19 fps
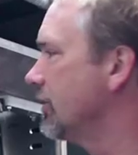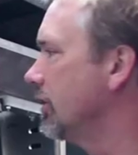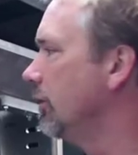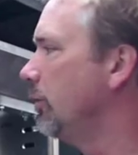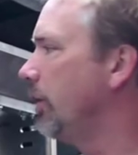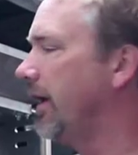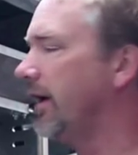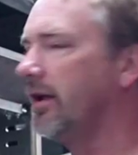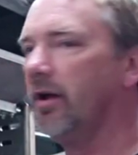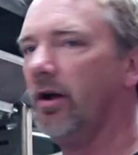good
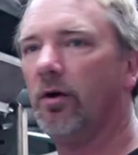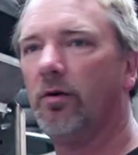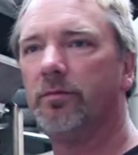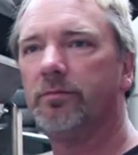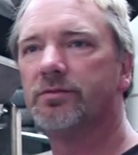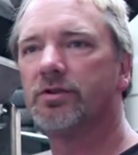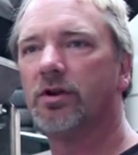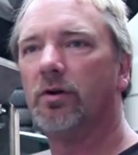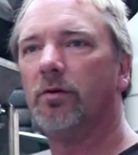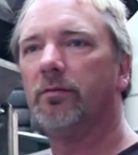way to go.
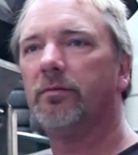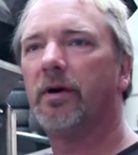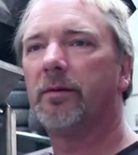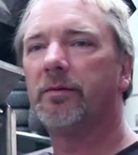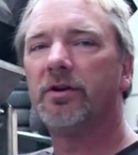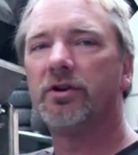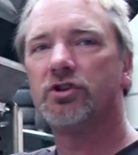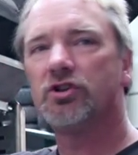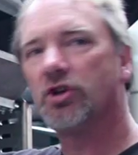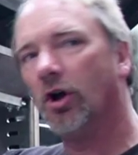So I'm
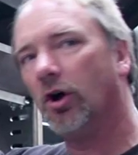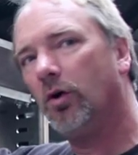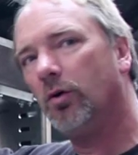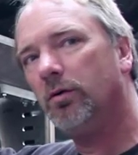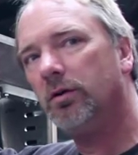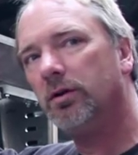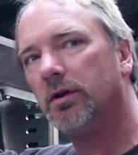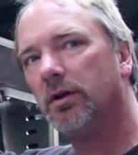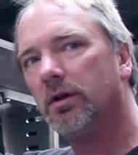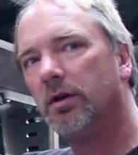going to show
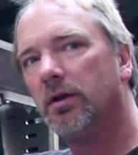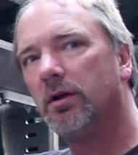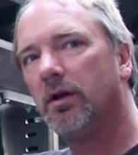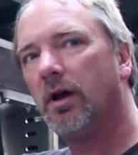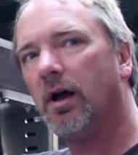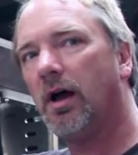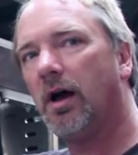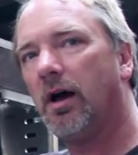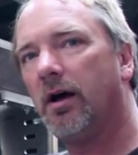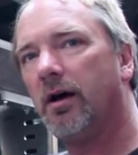
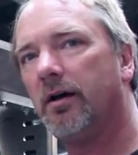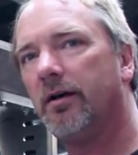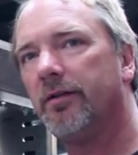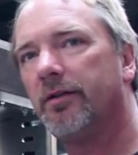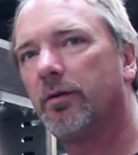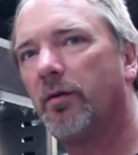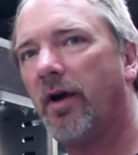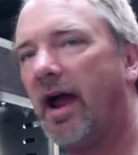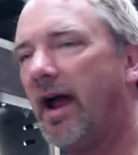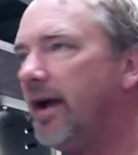
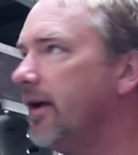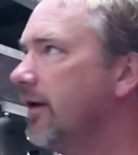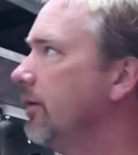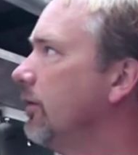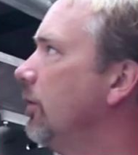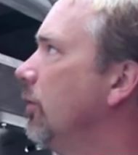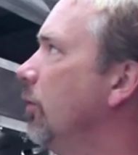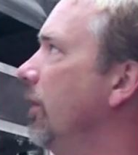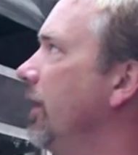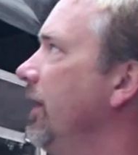the rack
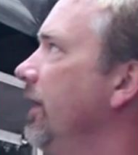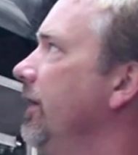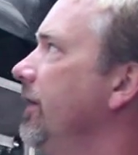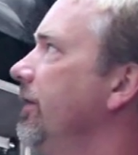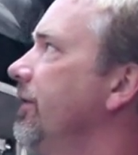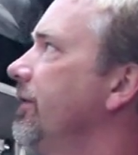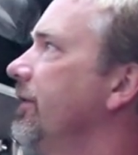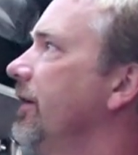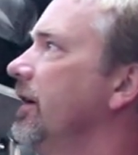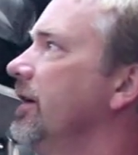with
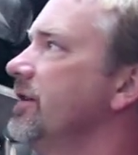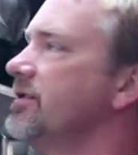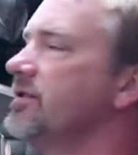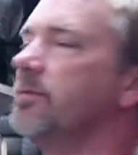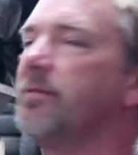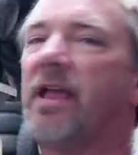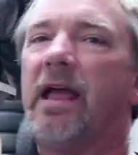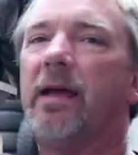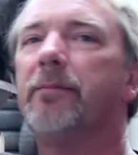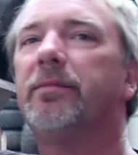some
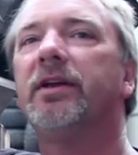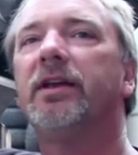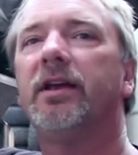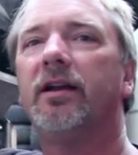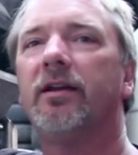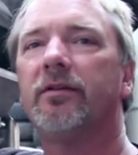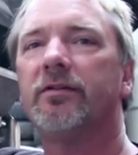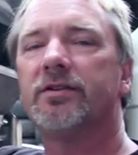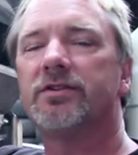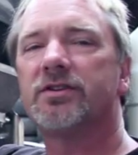camping
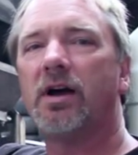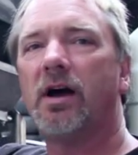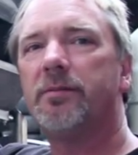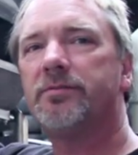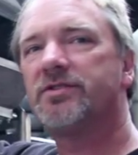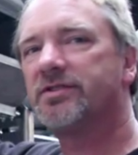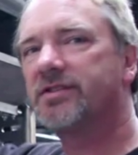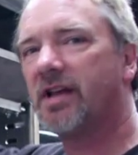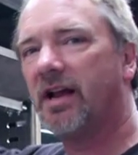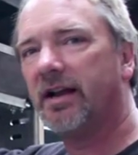gear on the top,
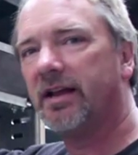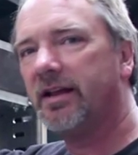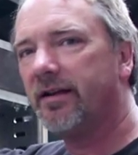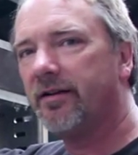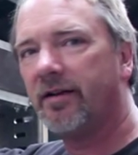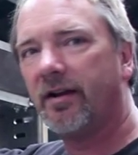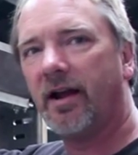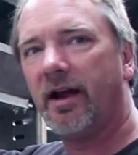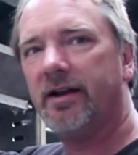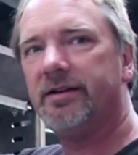just kind of get
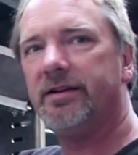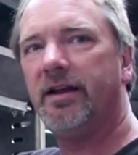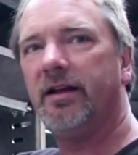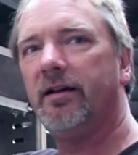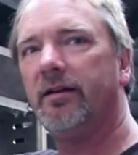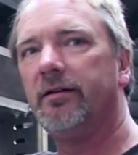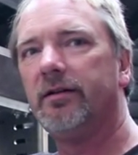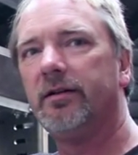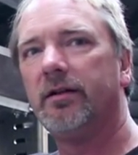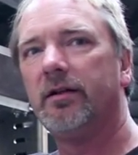an
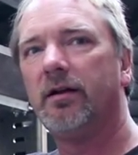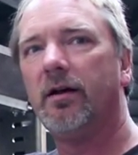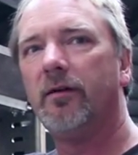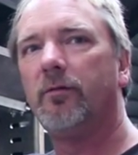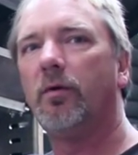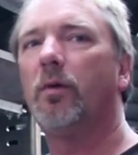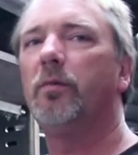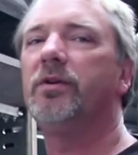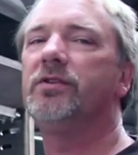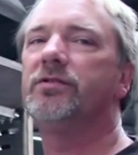idea of
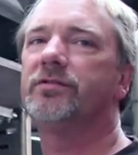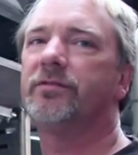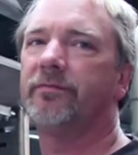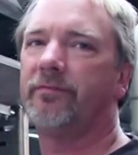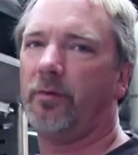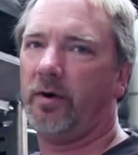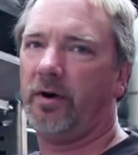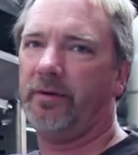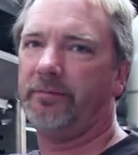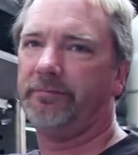what we use it for.